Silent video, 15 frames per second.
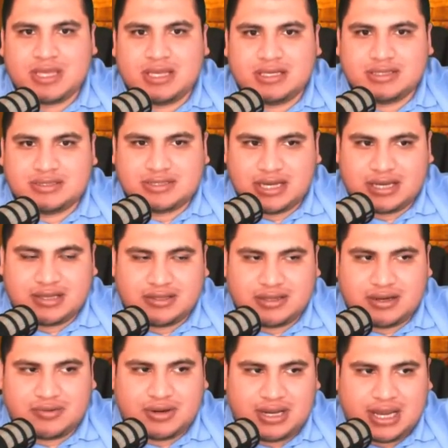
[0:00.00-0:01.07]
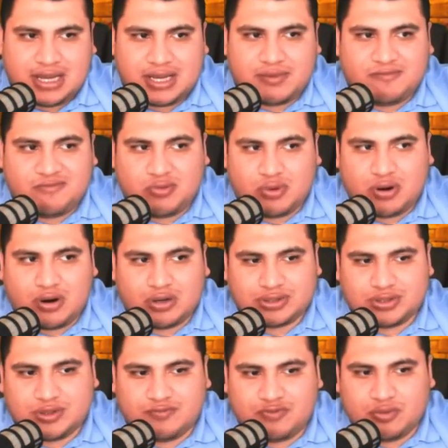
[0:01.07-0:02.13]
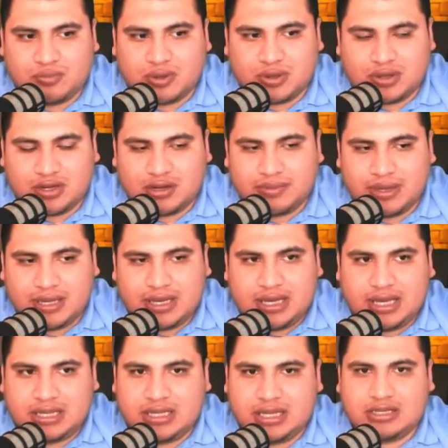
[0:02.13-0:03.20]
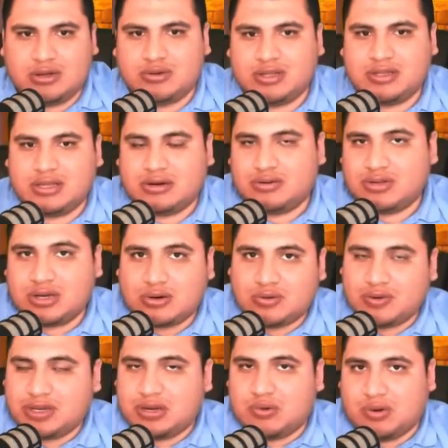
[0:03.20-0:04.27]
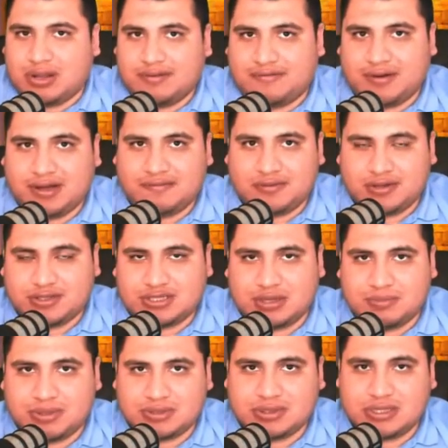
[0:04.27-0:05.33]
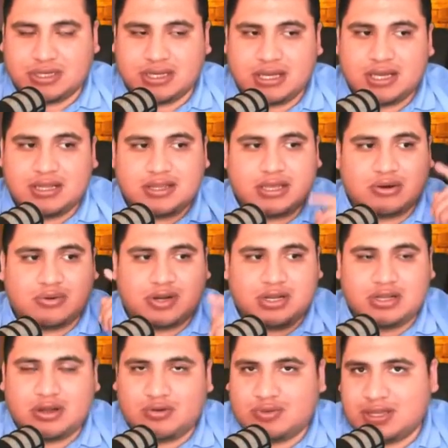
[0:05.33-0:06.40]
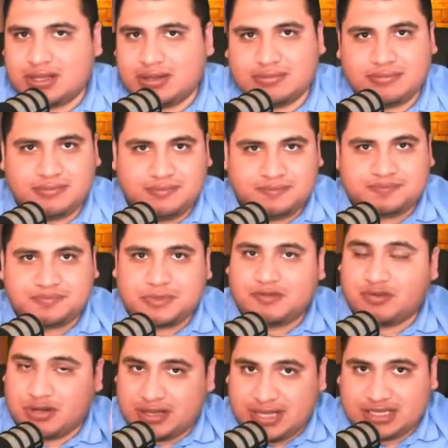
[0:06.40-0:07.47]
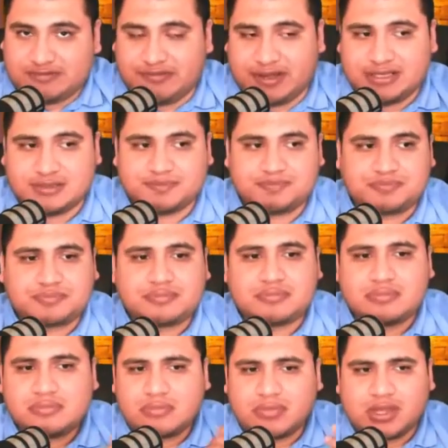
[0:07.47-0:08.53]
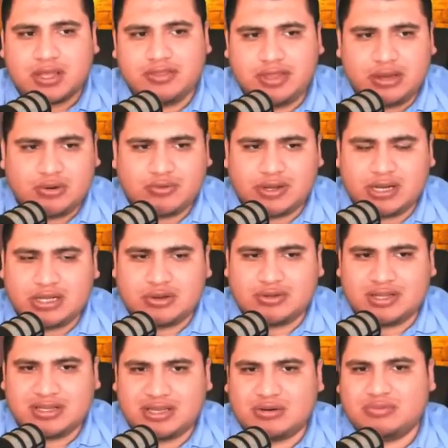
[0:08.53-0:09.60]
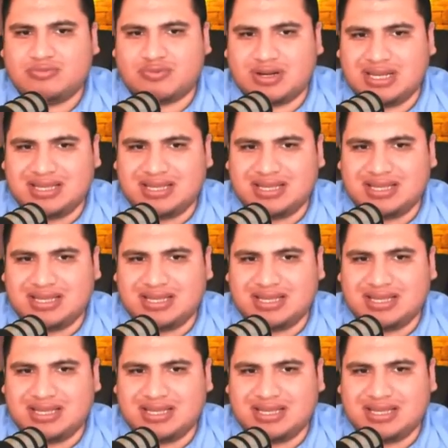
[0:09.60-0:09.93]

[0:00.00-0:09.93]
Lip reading: secondary lineup for Arsenal Football Club, and they know that they're already qualified for the Champions League. They already know that for the next phase they already know that they don't really